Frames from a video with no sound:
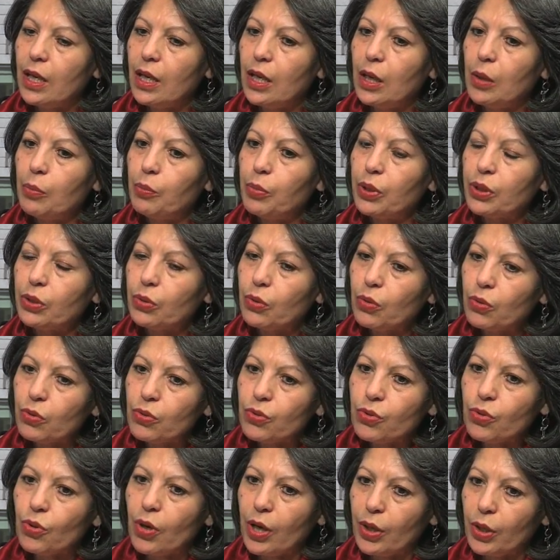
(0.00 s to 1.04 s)
but
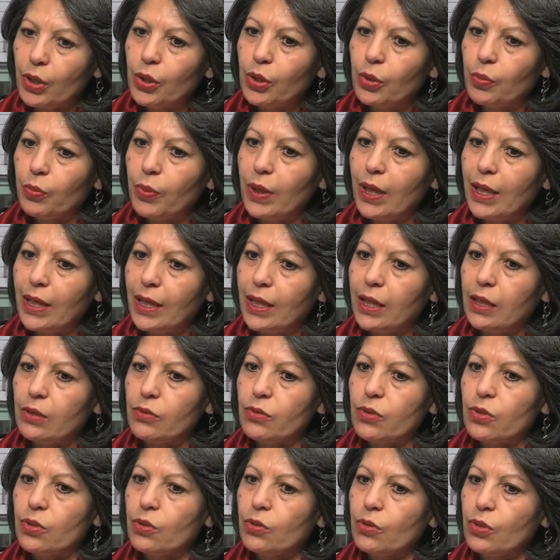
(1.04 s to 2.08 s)
also I hope
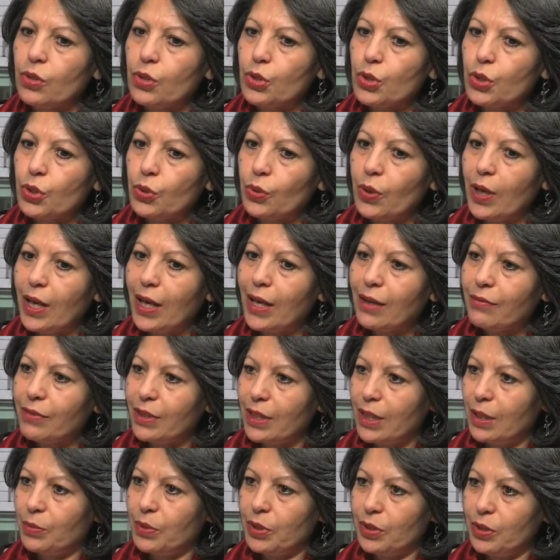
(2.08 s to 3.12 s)
allows students who
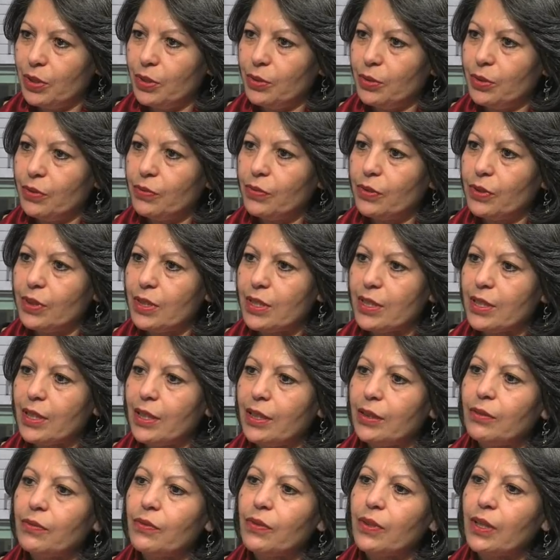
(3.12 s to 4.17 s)
have an aptitude for this
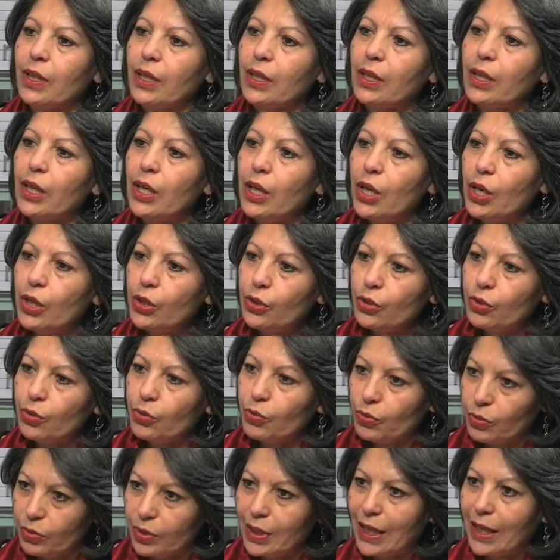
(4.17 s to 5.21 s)
kind of thing
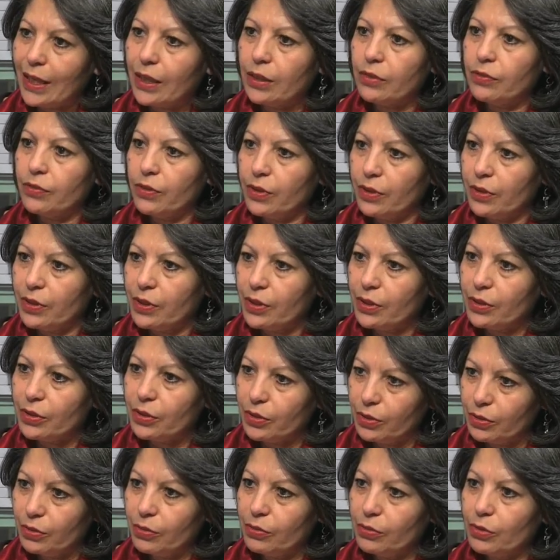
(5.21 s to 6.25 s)
to take it further,
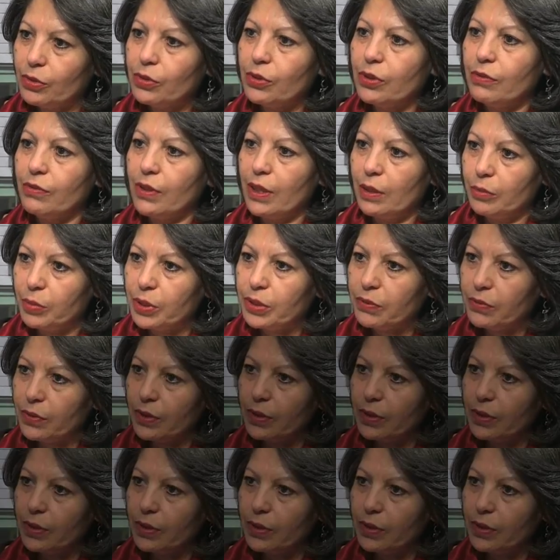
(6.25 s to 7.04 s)
to develop it